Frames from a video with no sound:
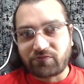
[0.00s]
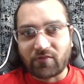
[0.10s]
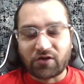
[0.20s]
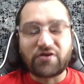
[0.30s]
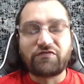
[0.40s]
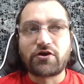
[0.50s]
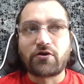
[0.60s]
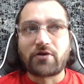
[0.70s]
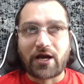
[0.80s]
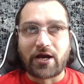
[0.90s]
So if you
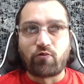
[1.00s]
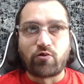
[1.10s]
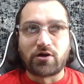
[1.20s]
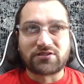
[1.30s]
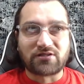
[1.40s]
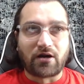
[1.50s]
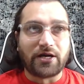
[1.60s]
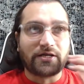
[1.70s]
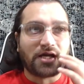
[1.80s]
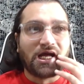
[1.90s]
don't have one
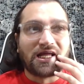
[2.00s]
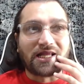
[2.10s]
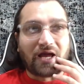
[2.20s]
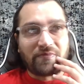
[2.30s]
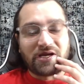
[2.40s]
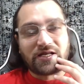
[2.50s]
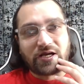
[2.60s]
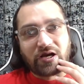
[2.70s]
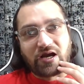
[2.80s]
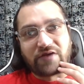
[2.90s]
signed, that means
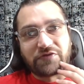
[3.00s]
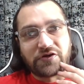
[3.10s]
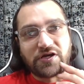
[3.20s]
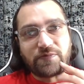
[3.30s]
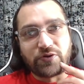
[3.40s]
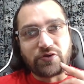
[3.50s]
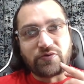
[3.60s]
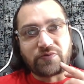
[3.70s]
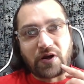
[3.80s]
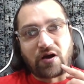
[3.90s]
they're going to have to keep
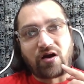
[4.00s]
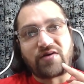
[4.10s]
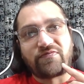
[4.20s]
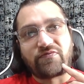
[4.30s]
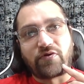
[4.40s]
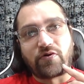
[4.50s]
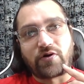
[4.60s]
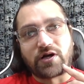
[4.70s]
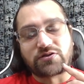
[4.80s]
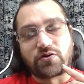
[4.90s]
you alive for
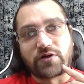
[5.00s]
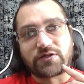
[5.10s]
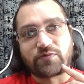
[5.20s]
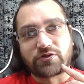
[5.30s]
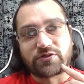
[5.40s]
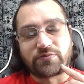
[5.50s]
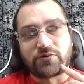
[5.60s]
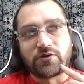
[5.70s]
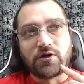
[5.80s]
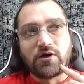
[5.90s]
as long as
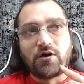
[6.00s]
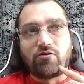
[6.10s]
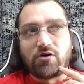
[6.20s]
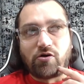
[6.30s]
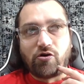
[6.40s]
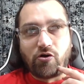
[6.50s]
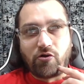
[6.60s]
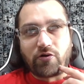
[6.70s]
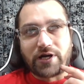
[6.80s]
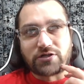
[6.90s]
possible,
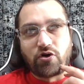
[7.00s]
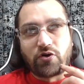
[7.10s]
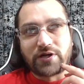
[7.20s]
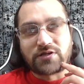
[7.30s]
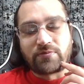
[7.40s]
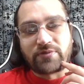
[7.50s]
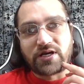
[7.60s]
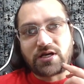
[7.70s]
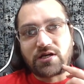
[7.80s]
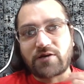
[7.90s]
or as long as
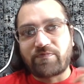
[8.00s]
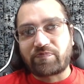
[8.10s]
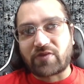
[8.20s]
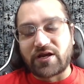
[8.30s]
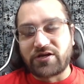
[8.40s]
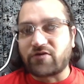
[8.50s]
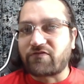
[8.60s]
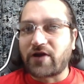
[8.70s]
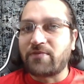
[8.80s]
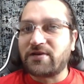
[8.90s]
somebody in your
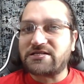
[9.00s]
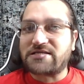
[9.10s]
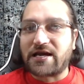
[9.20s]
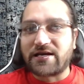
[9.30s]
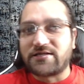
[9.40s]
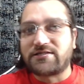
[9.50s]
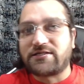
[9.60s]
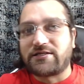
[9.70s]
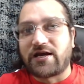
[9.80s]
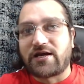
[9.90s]
family says
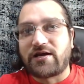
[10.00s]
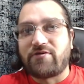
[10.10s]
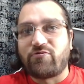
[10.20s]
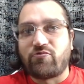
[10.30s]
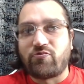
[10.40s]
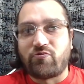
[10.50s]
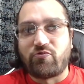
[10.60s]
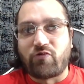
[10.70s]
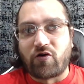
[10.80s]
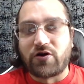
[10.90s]
they
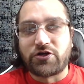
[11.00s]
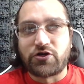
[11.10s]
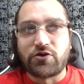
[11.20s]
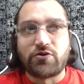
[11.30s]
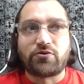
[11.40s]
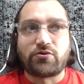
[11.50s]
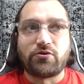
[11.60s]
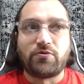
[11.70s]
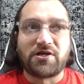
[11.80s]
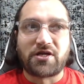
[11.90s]
want you
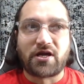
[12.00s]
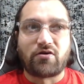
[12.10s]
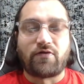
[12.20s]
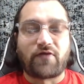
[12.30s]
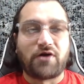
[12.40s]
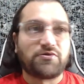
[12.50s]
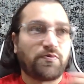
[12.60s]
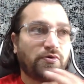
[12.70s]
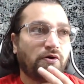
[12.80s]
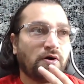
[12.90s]
to be taken off life support.